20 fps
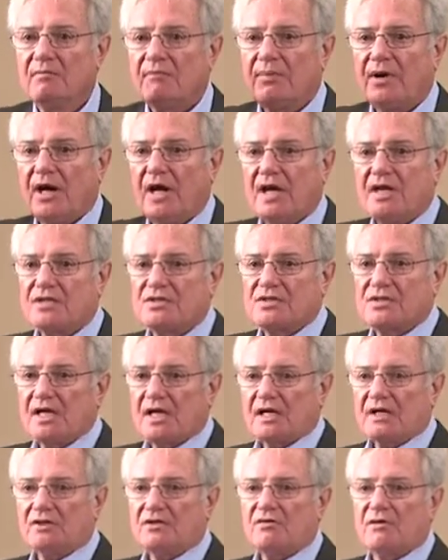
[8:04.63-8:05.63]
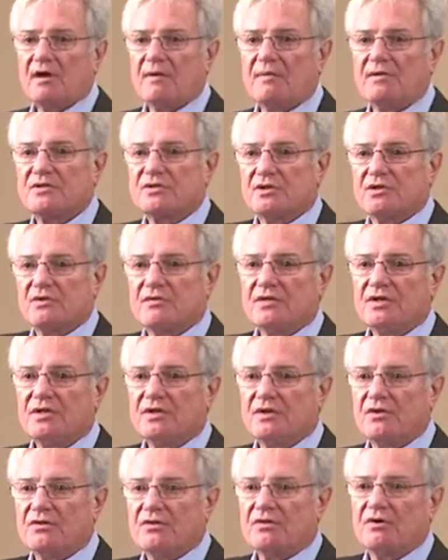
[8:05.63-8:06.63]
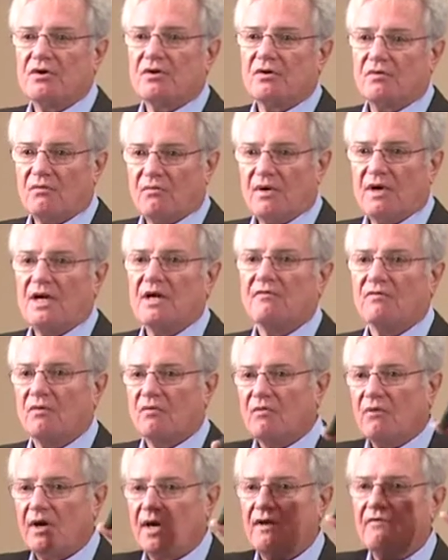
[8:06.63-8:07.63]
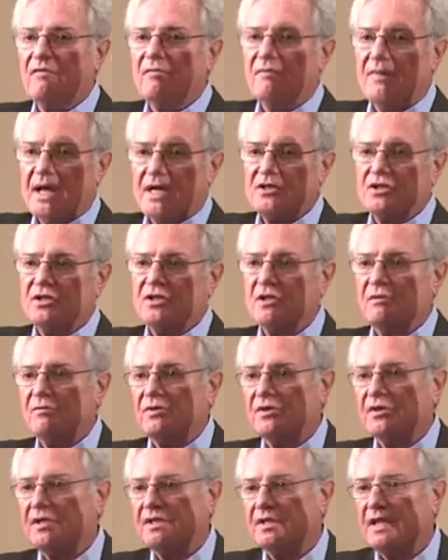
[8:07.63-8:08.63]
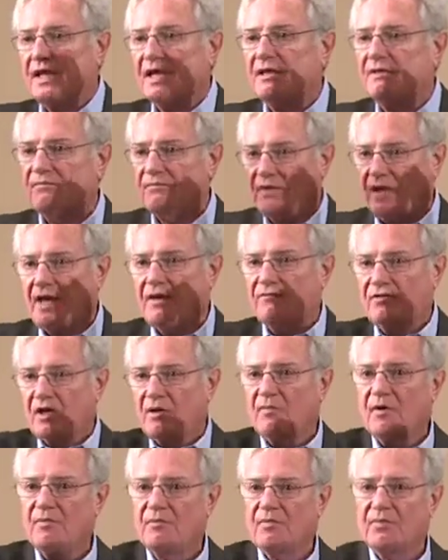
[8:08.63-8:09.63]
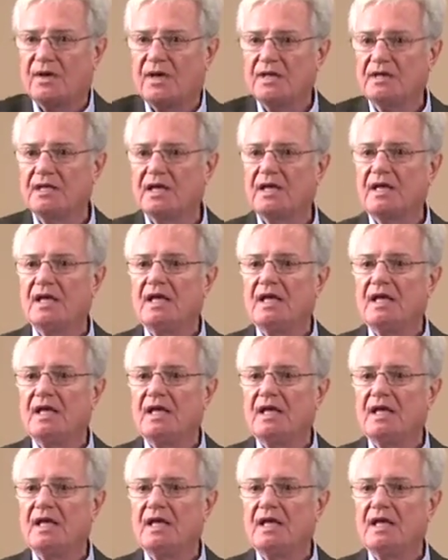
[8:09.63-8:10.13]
by second trimester going into third or whatever magic number that they have come up with,